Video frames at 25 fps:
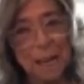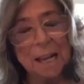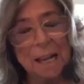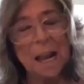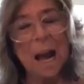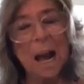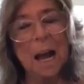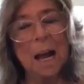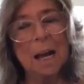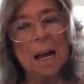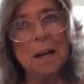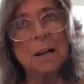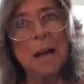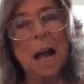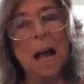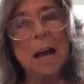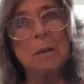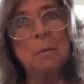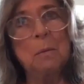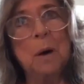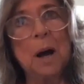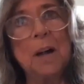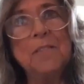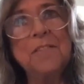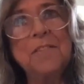I
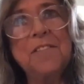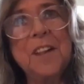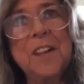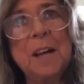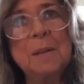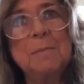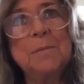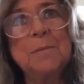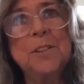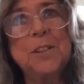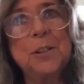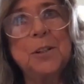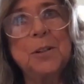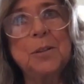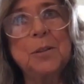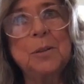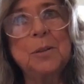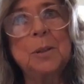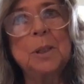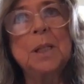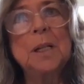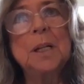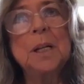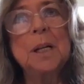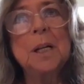want them to
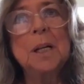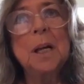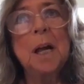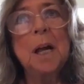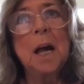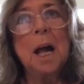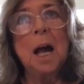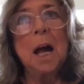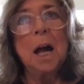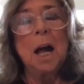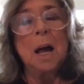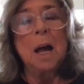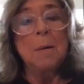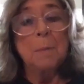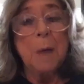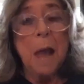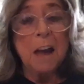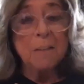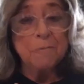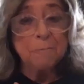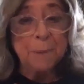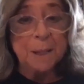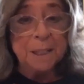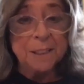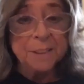
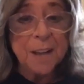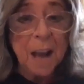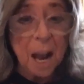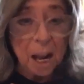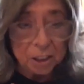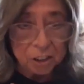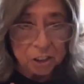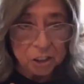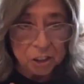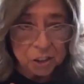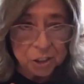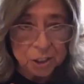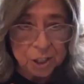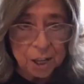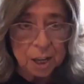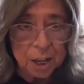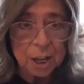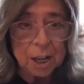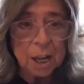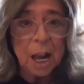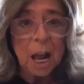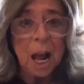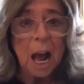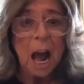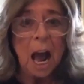have been touched.
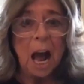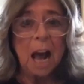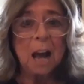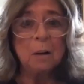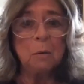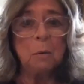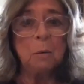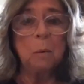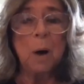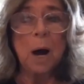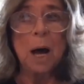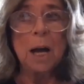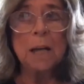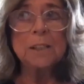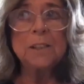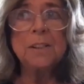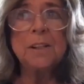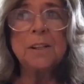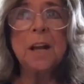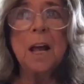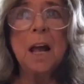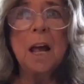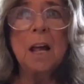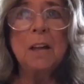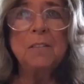I want
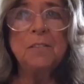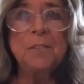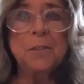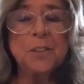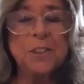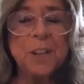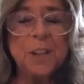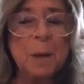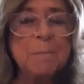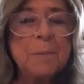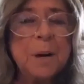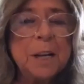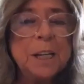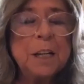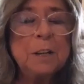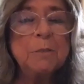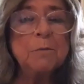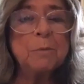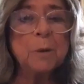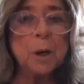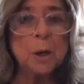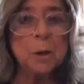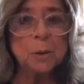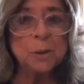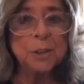somebody
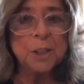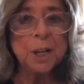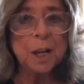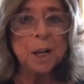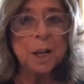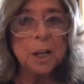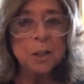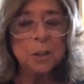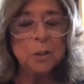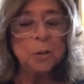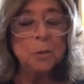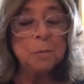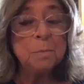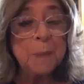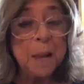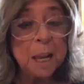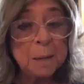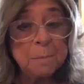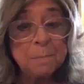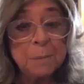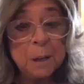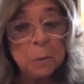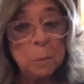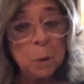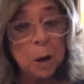wrote, you made
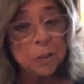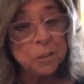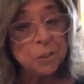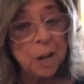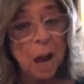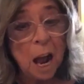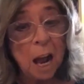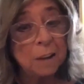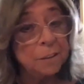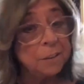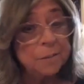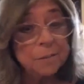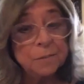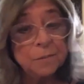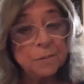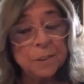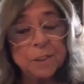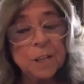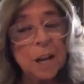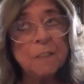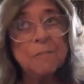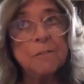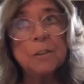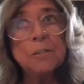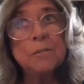me want, I'd
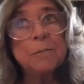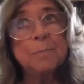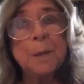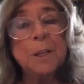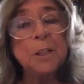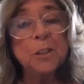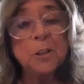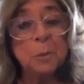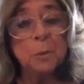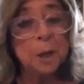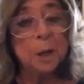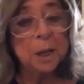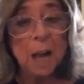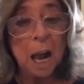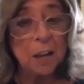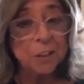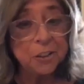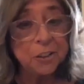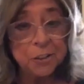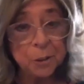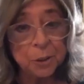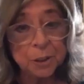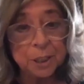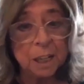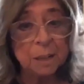never been to a
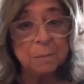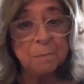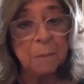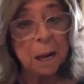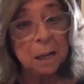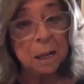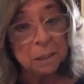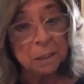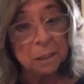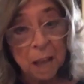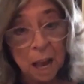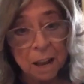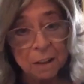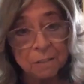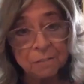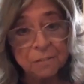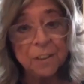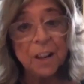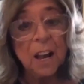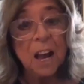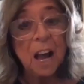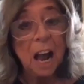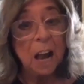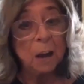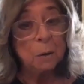concert in my life.
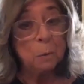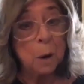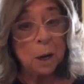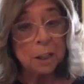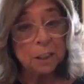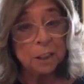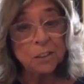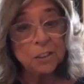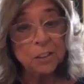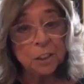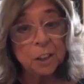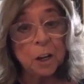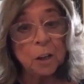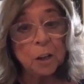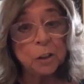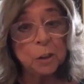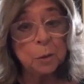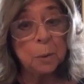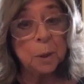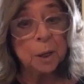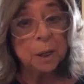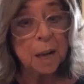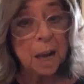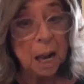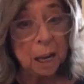I wanted to go to
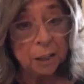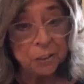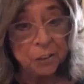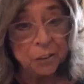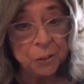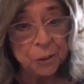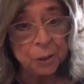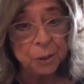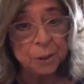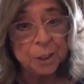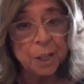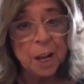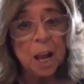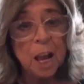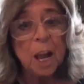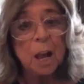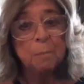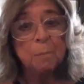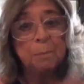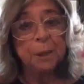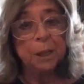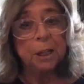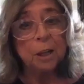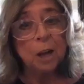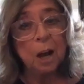a concert
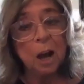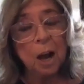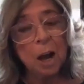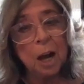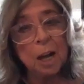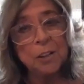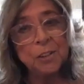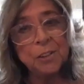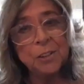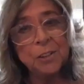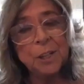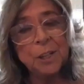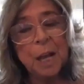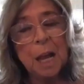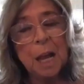because